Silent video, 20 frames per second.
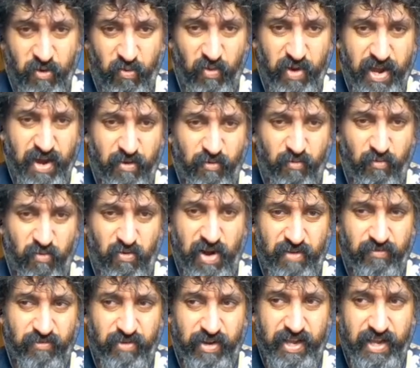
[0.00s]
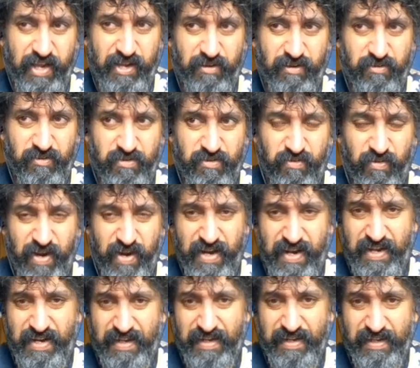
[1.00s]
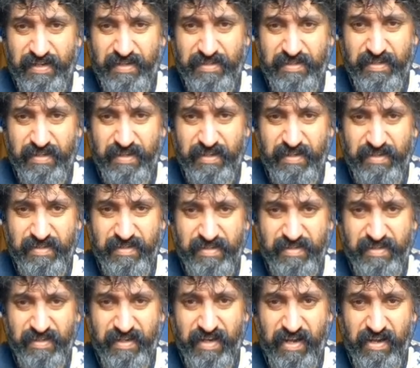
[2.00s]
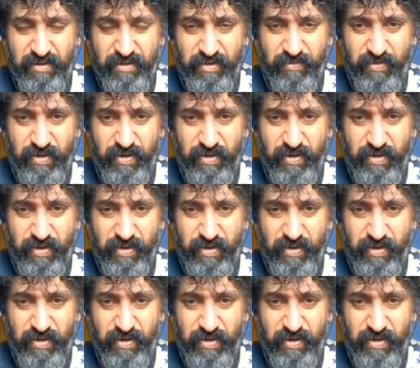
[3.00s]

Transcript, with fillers: We are roughly 20 days into this account,